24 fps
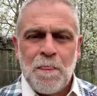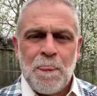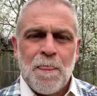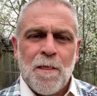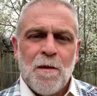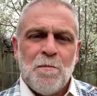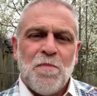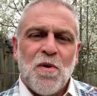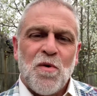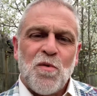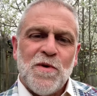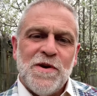
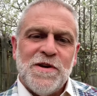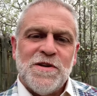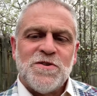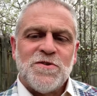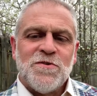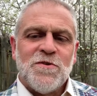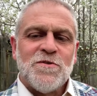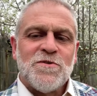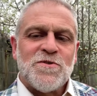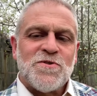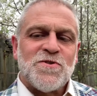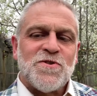But
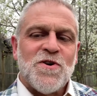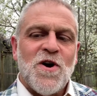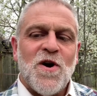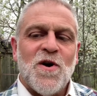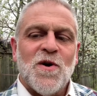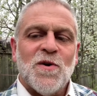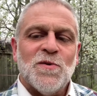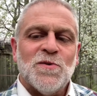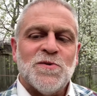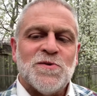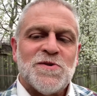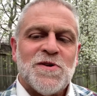research
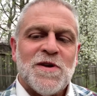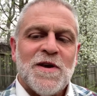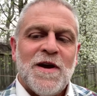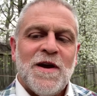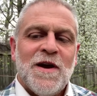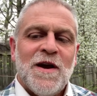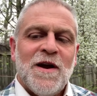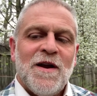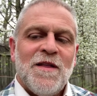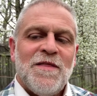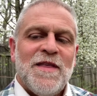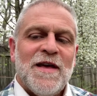shows
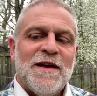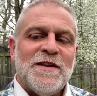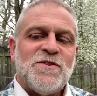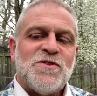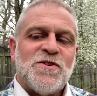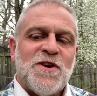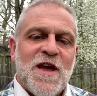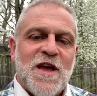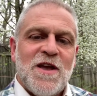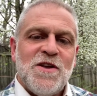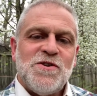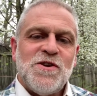that
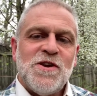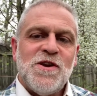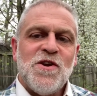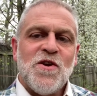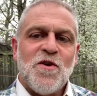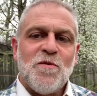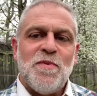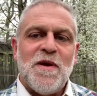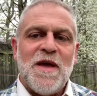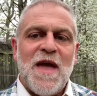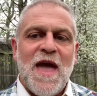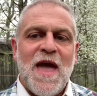changing your
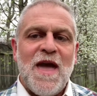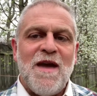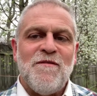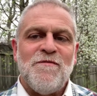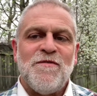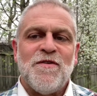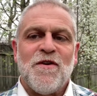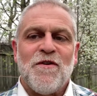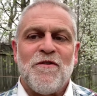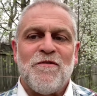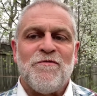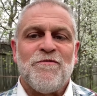
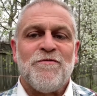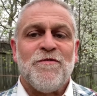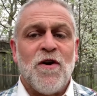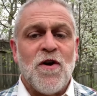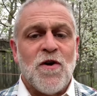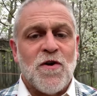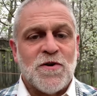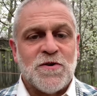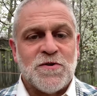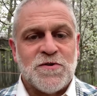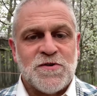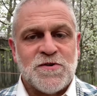behavior
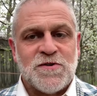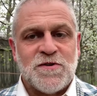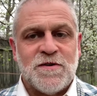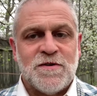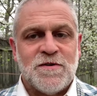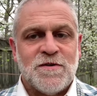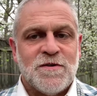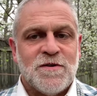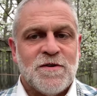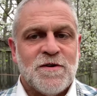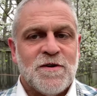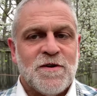first
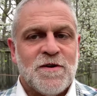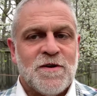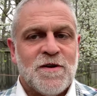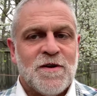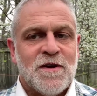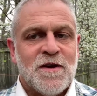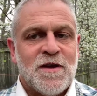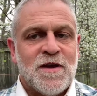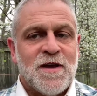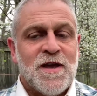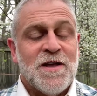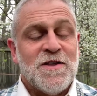
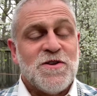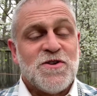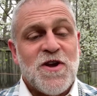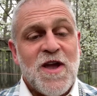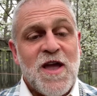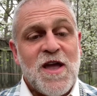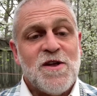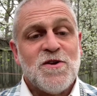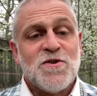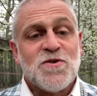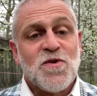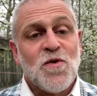can
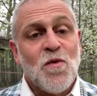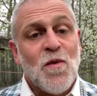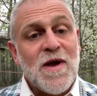change the way